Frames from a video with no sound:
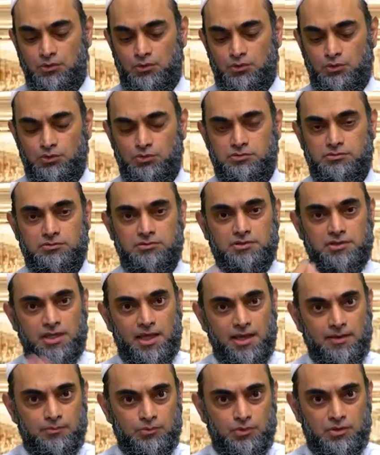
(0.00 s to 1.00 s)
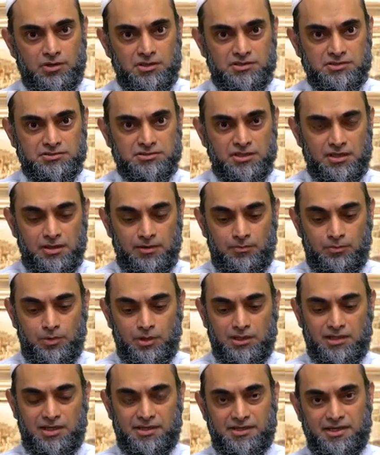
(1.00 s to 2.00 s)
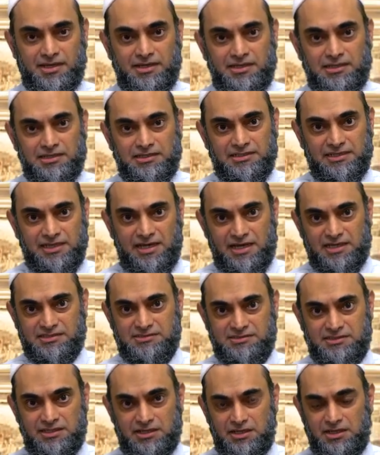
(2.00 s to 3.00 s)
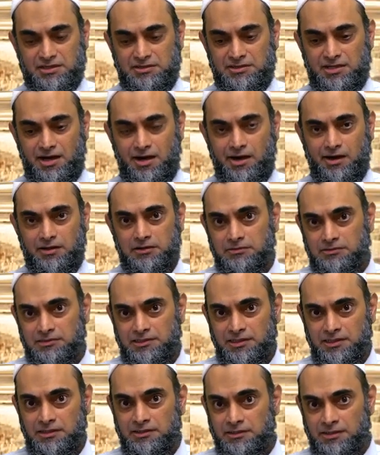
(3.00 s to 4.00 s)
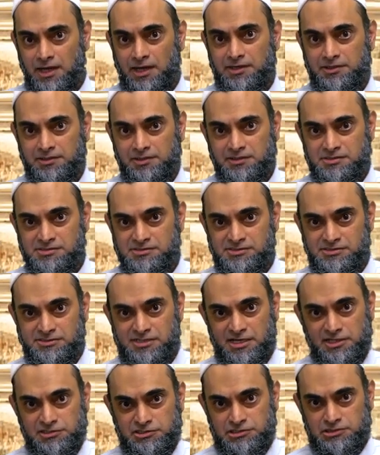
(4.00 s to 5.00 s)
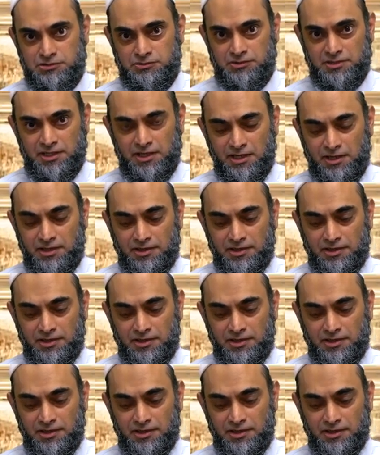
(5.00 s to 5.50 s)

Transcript: whose name was Maulana Ilyas in the early 19th century